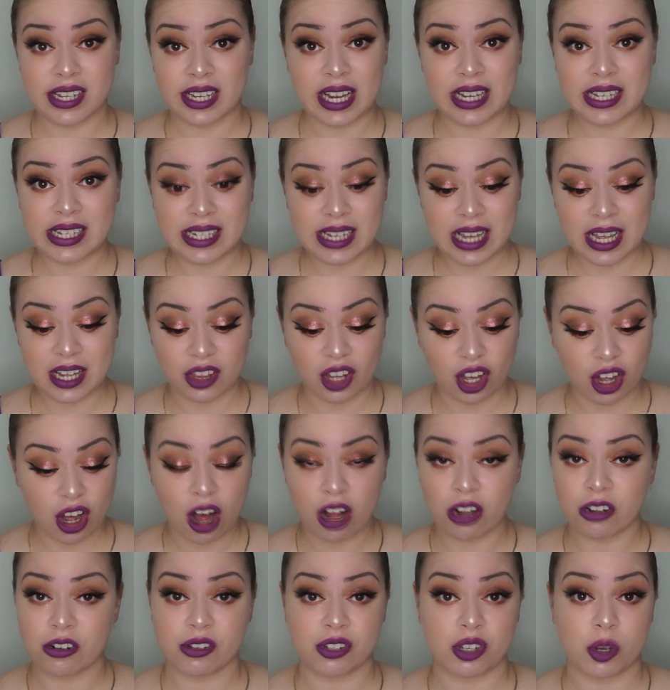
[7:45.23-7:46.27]
Like I said, the
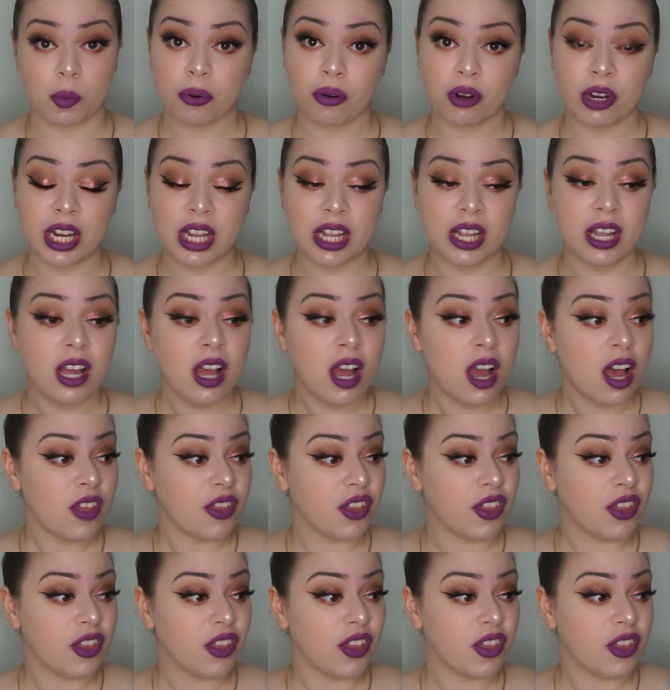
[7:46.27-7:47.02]
colors are pretty,